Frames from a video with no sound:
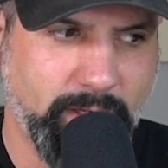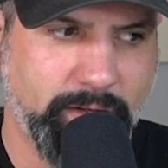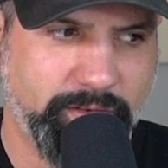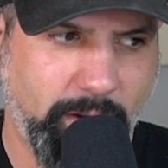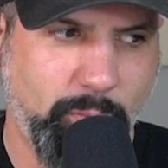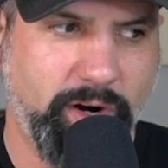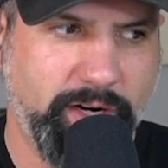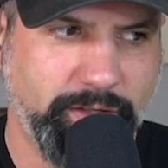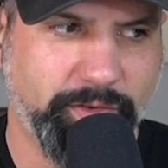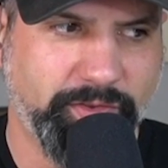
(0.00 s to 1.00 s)
somewhere
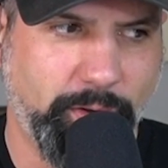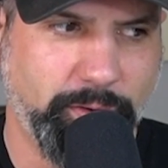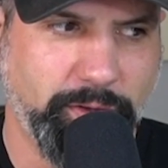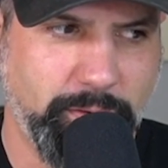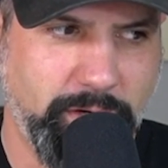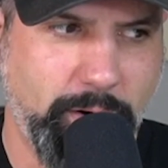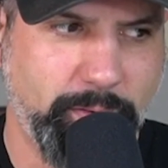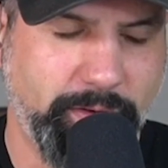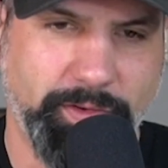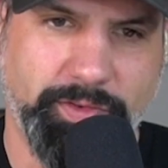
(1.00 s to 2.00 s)
in your soul, you
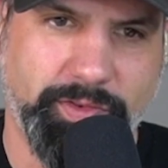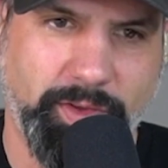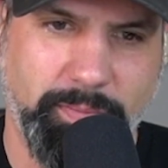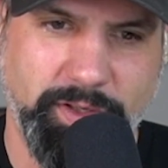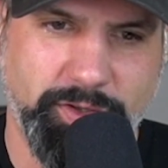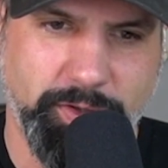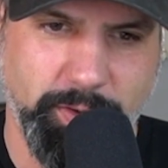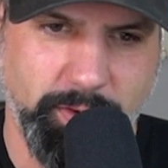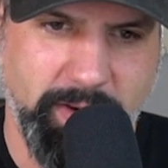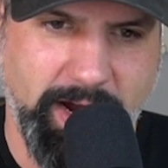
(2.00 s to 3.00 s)
know there's something
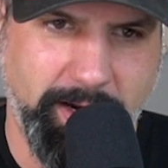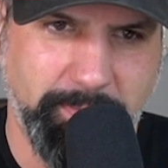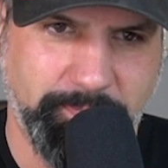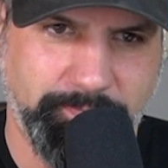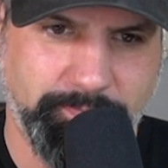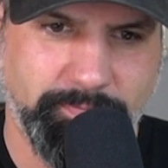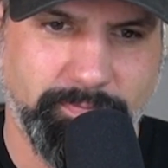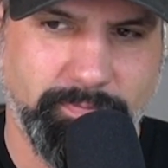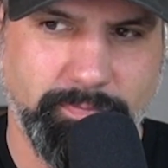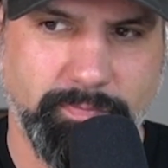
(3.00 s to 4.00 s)
true about it,
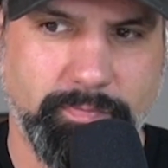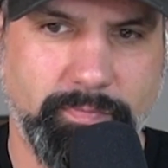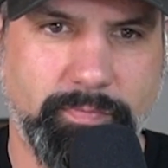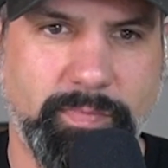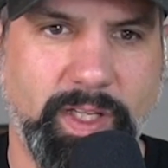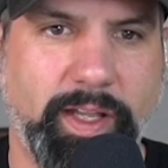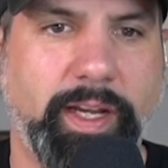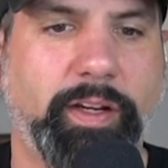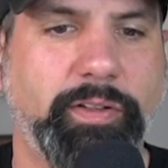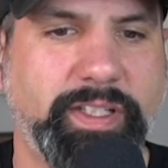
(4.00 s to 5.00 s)
like
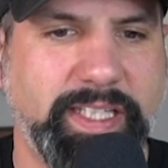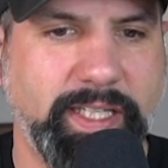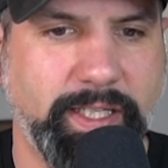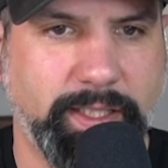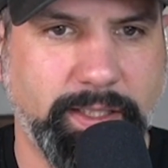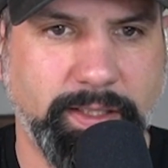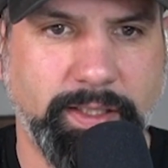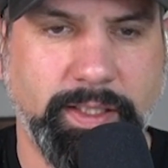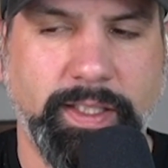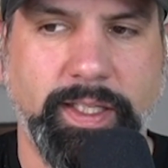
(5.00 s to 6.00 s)
a critique.
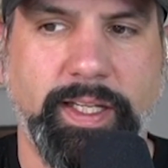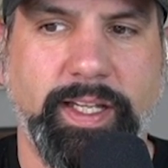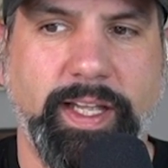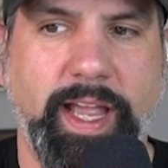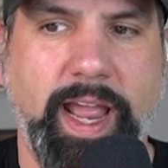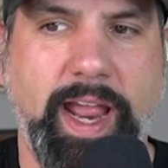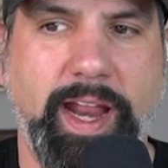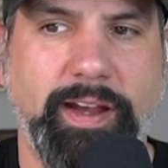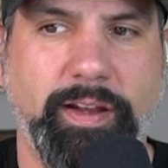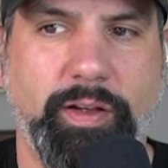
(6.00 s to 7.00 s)

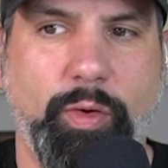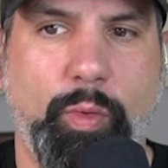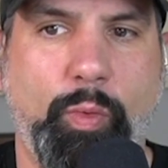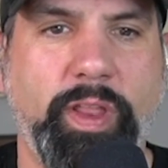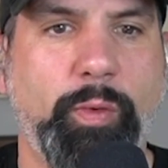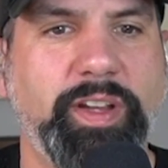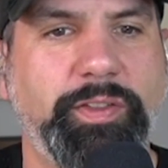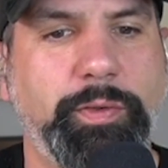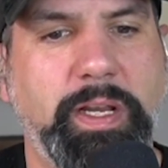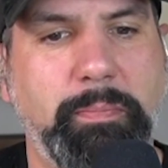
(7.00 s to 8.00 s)
And one of the ways
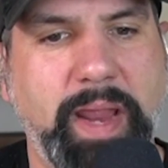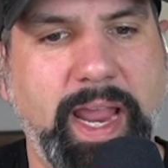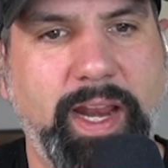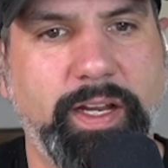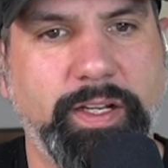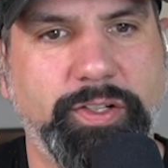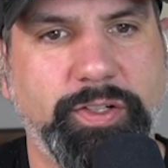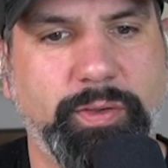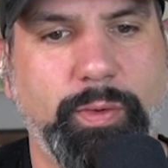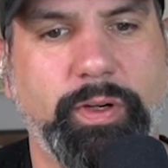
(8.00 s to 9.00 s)
you can manage
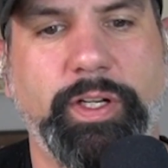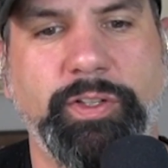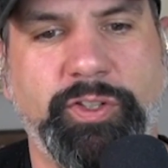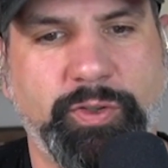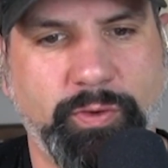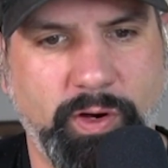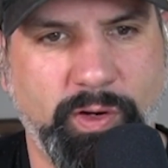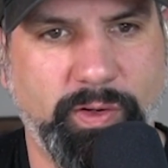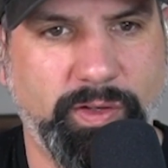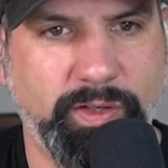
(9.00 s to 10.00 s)
or
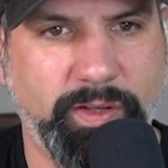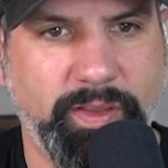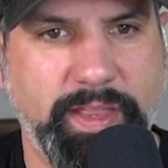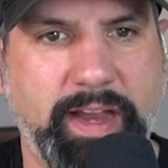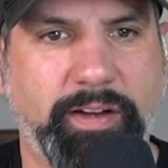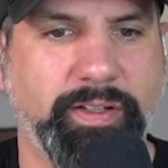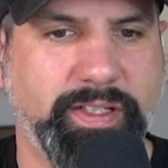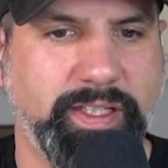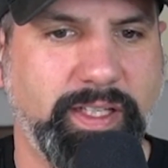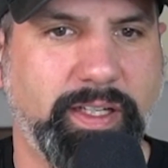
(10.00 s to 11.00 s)
control that
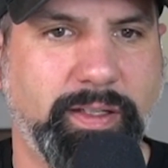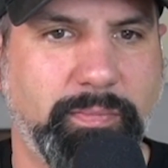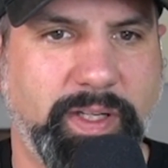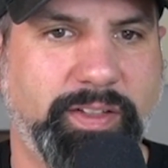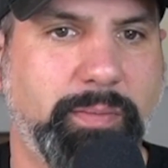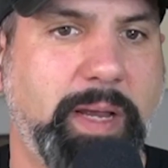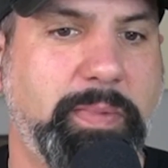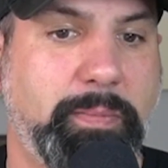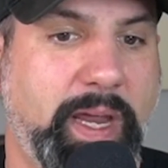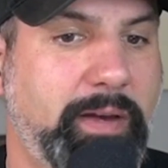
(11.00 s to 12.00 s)
critique, because it might
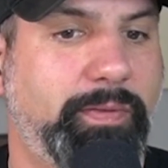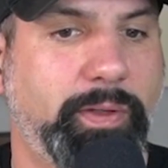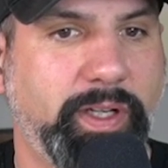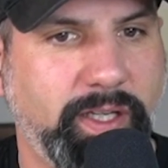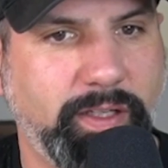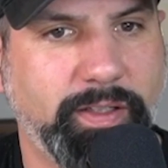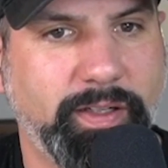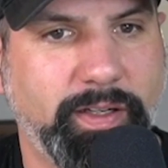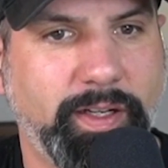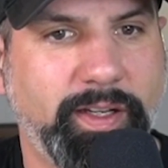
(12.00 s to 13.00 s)
be painful to
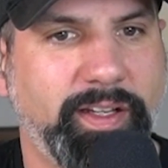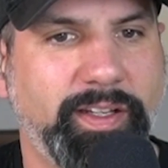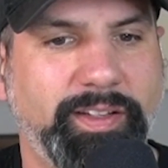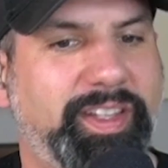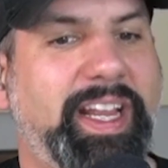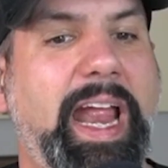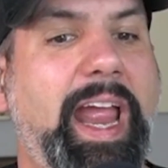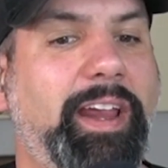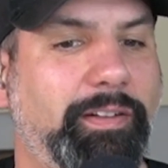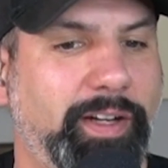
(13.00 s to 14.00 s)
hear, is to get
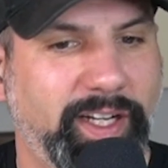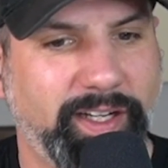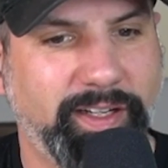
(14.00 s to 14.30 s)
angry